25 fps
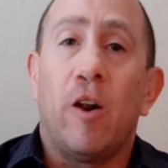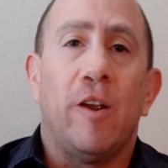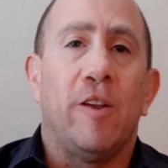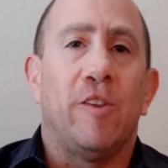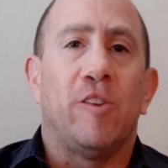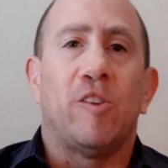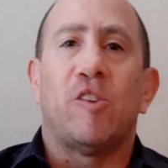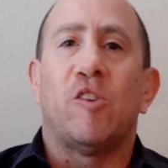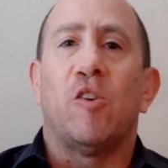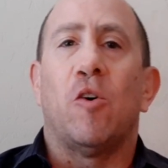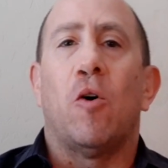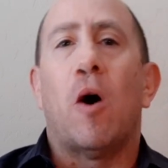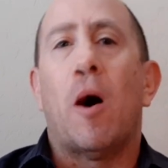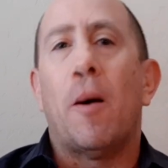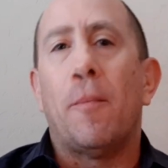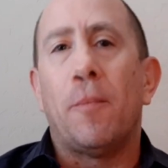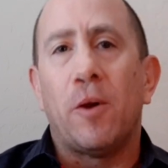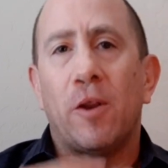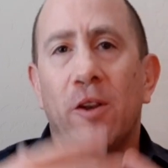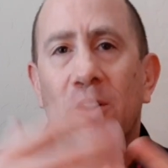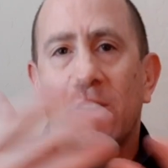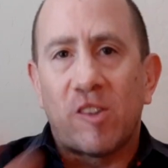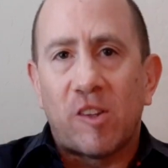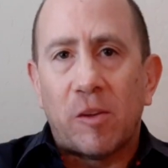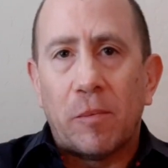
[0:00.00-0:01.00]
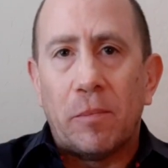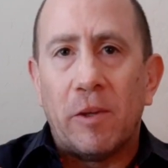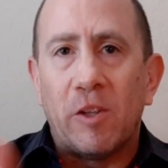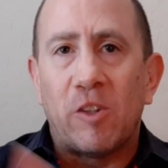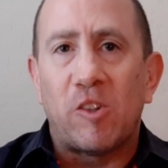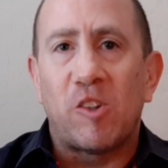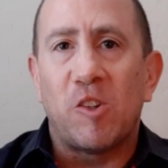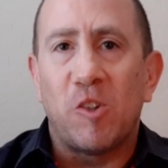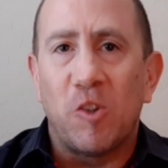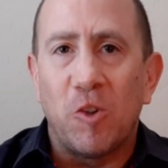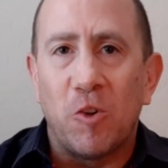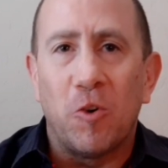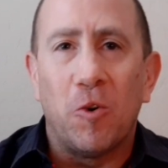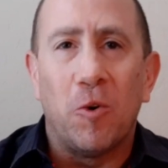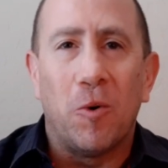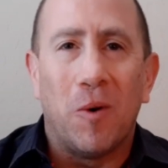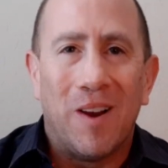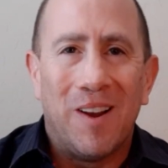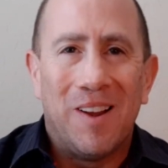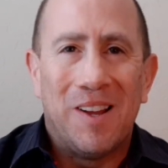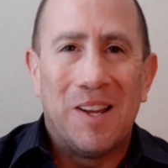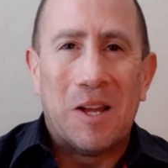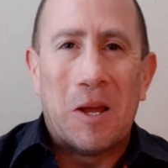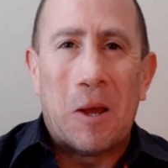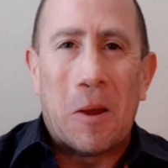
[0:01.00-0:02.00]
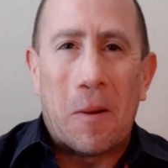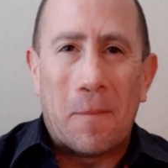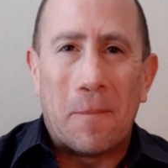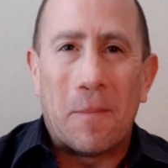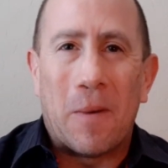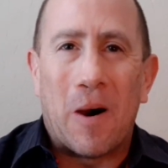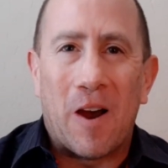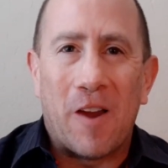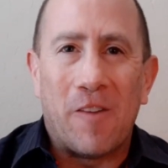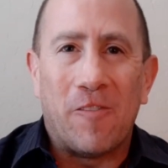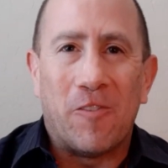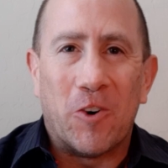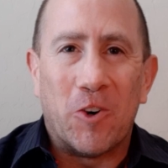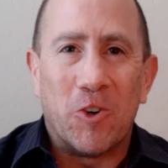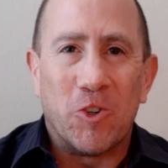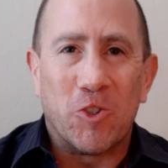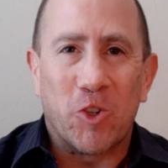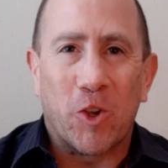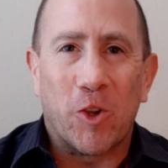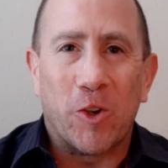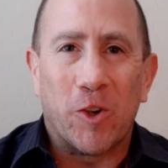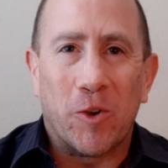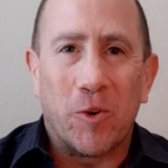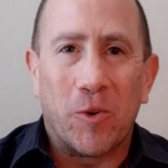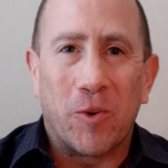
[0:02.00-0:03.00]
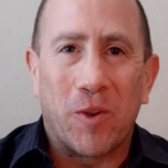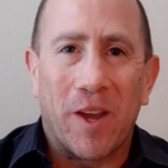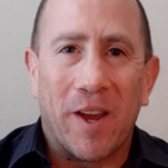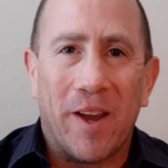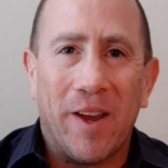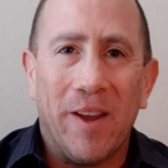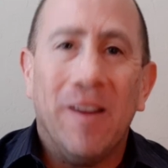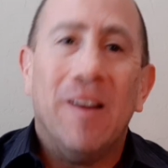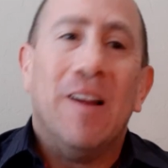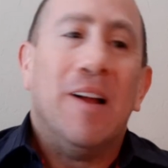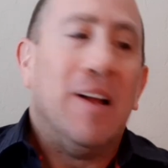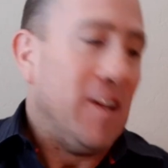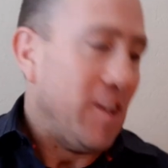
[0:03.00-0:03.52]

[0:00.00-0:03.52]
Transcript: and so I'm going to submit to you my version, okay?